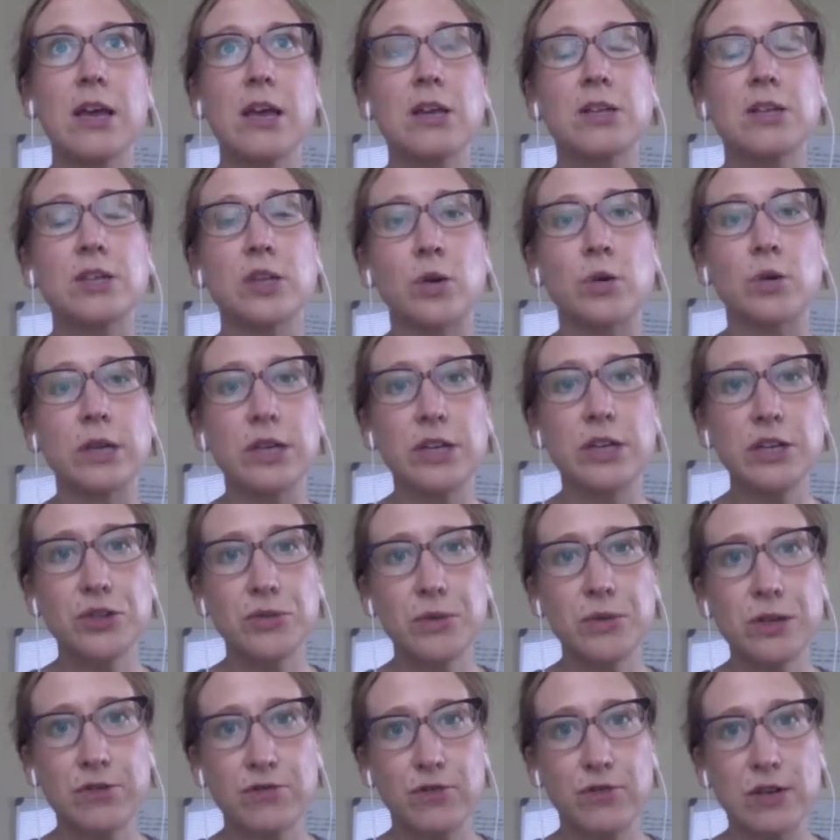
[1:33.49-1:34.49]
So he
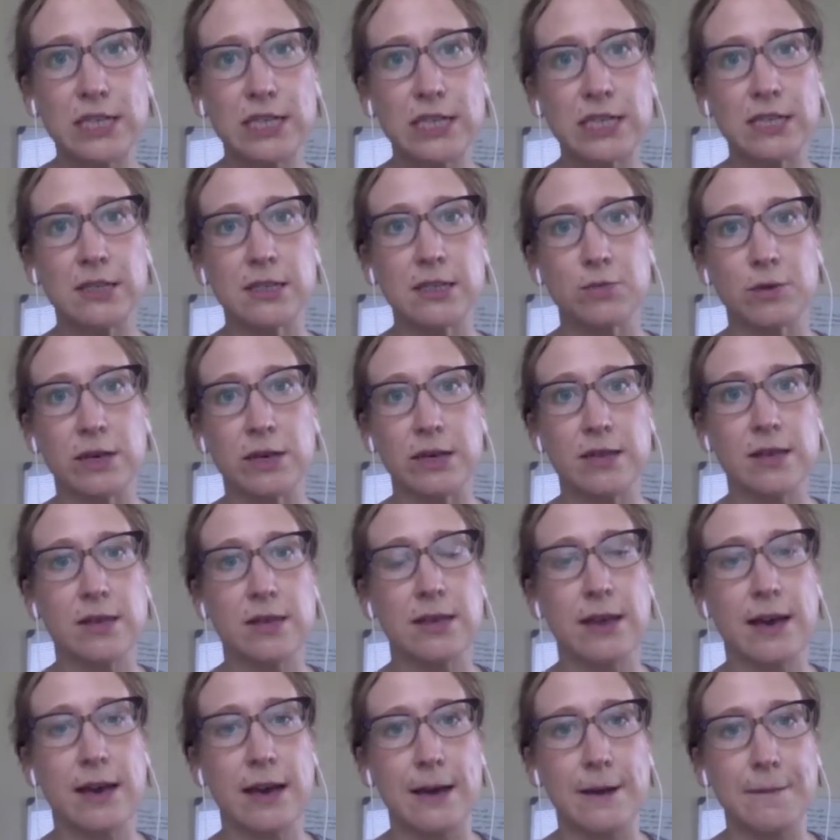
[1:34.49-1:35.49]
joined forces with
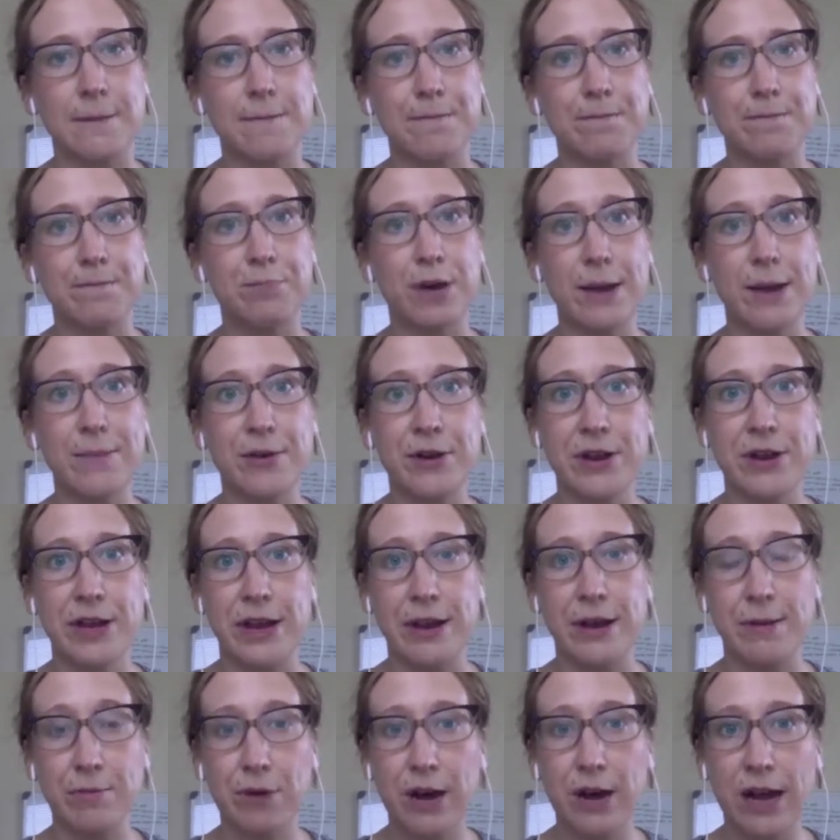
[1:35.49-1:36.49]
Primary
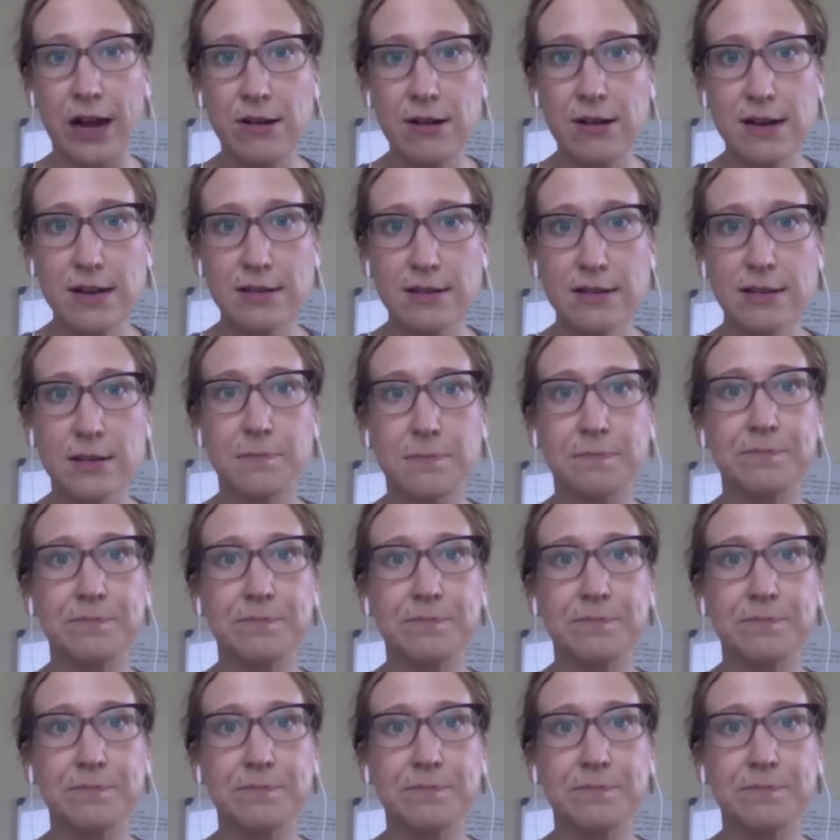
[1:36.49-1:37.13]
Care Progress,